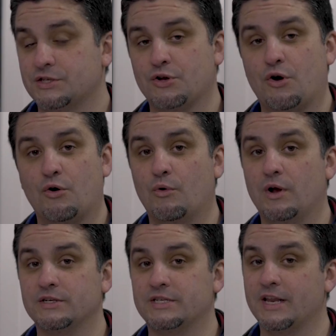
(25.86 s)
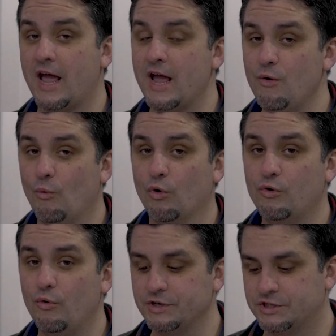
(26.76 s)
so today we're
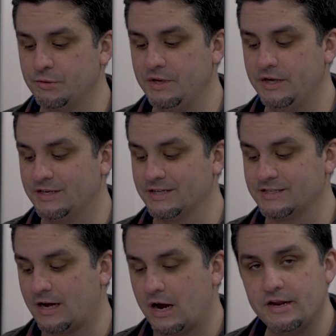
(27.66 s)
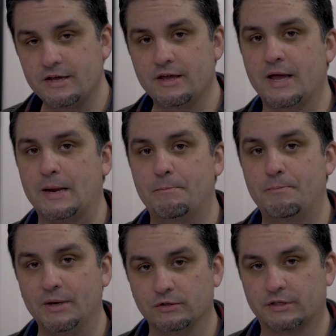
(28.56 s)
going to be designing and
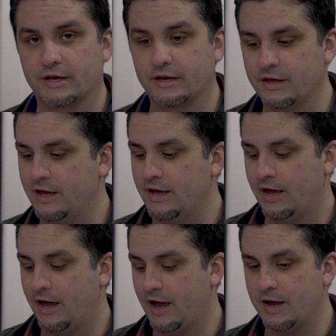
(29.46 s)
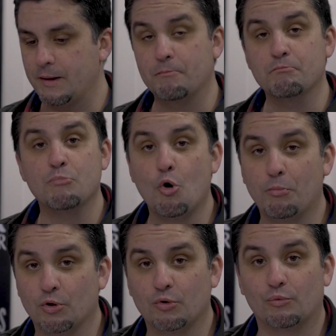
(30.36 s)
building a
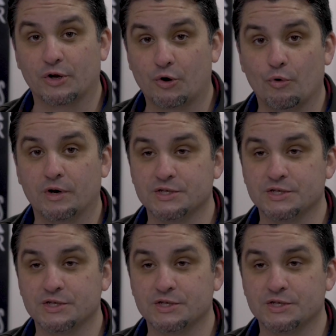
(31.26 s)
mobile recording